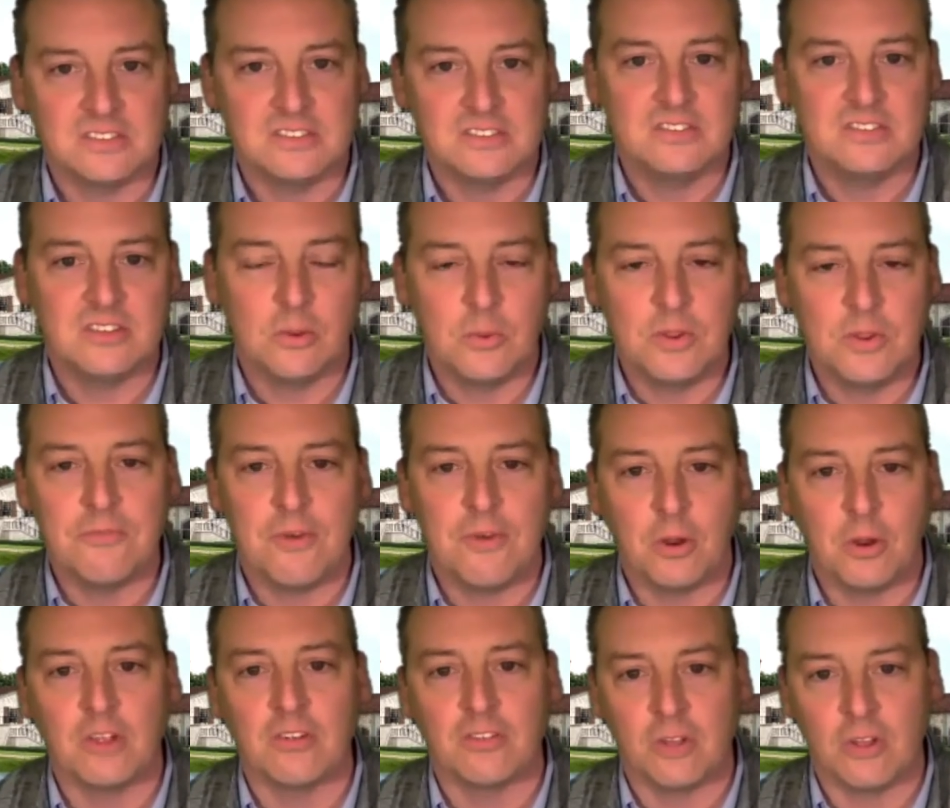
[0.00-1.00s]
So we
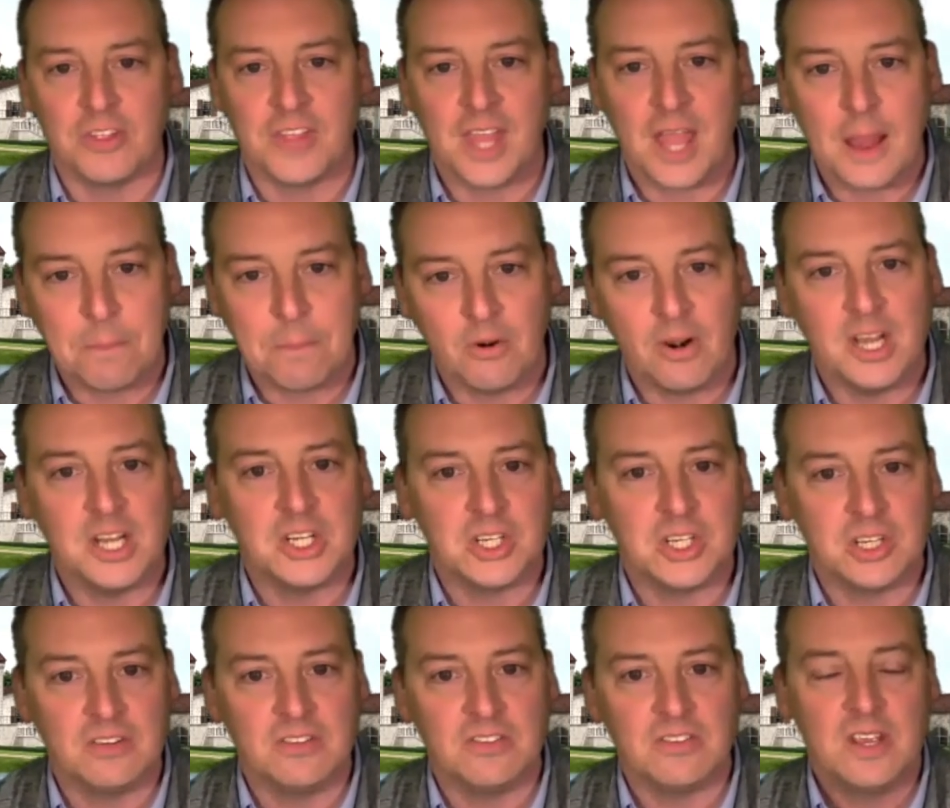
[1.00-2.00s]
focus on the
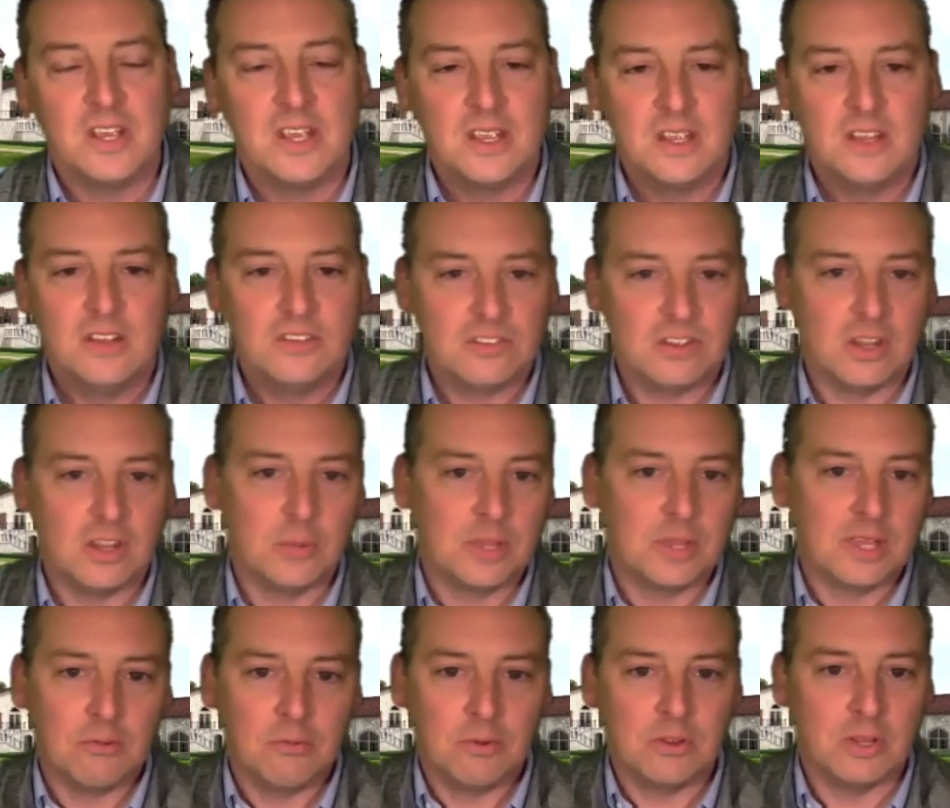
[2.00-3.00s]
operations so that we
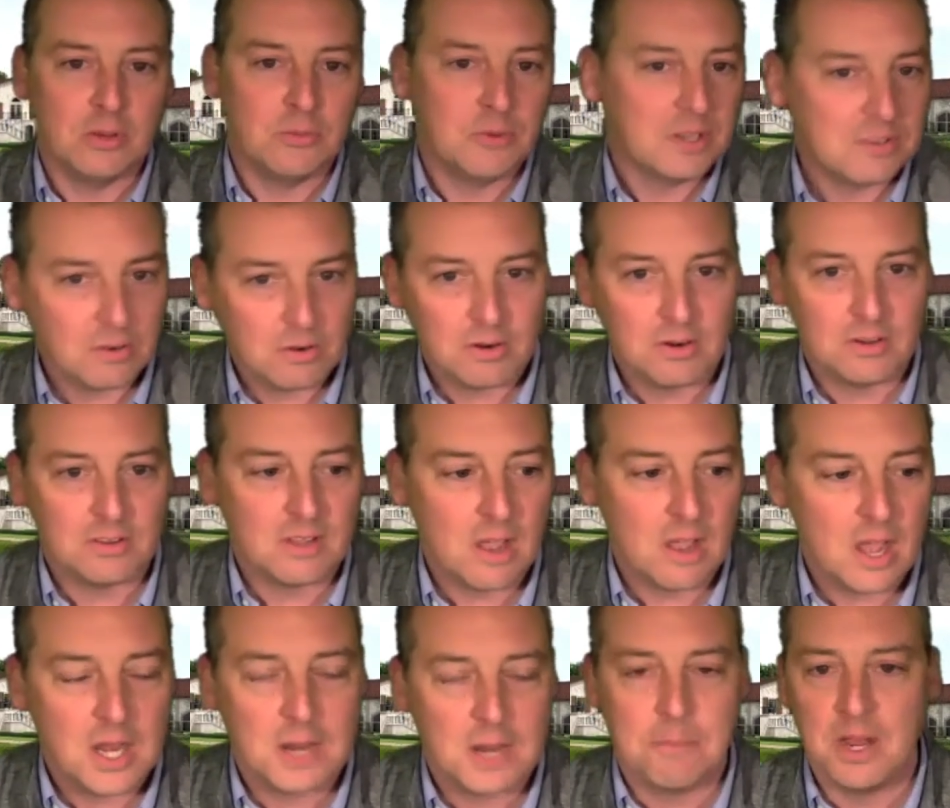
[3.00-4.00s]
can really return a
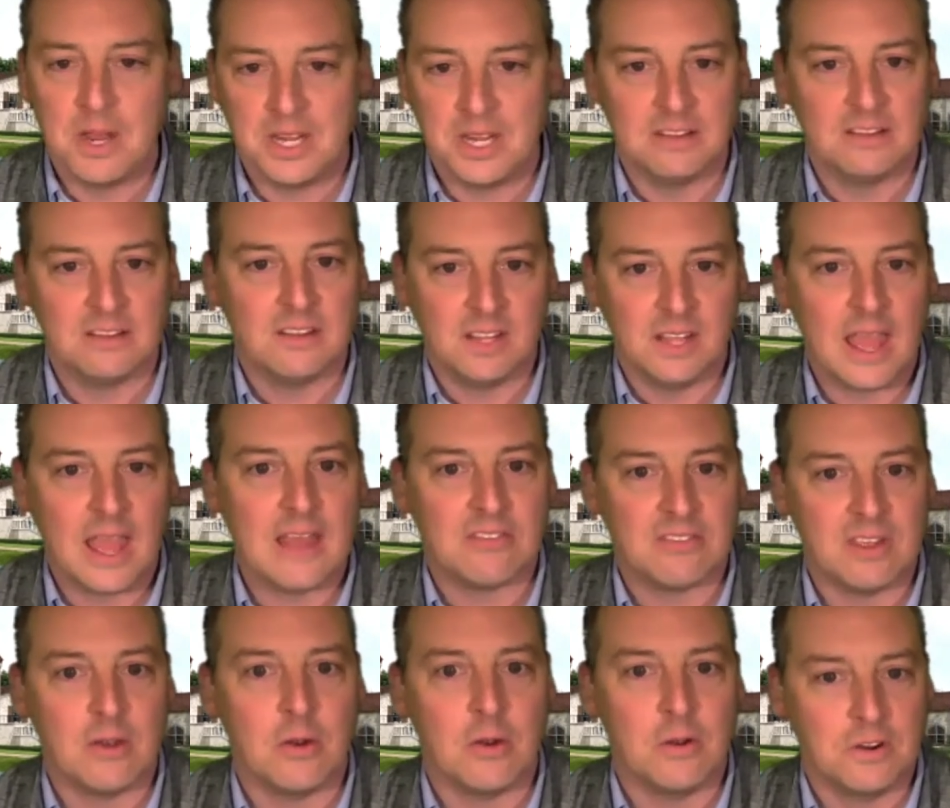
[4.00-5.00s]
ton of money to the
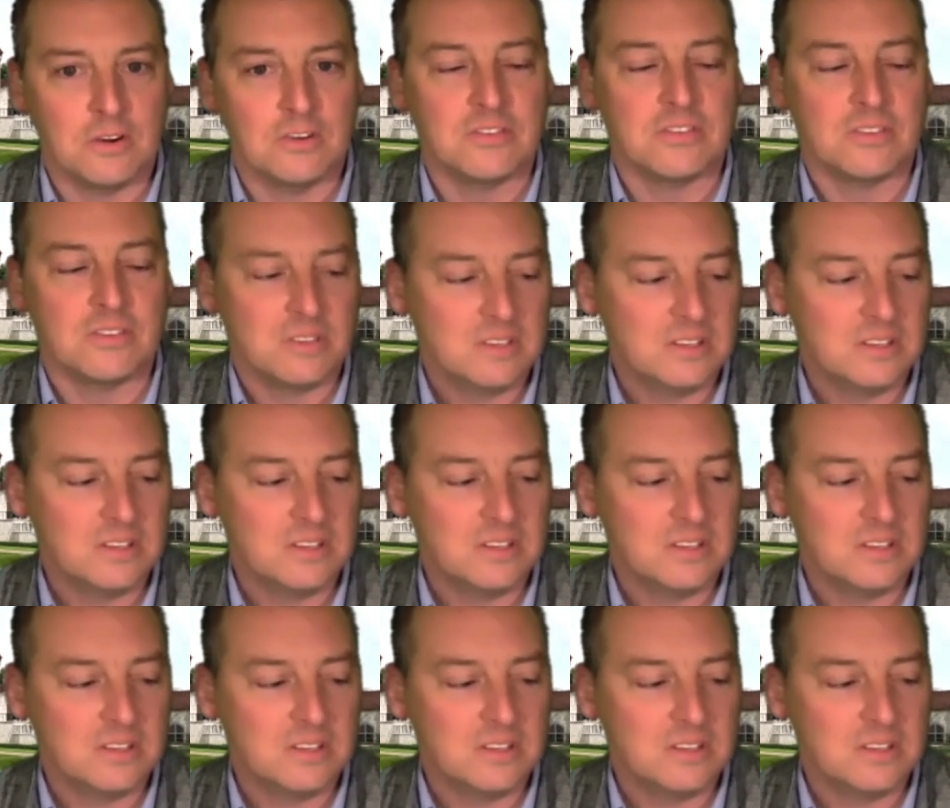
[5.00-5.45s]
asset owners.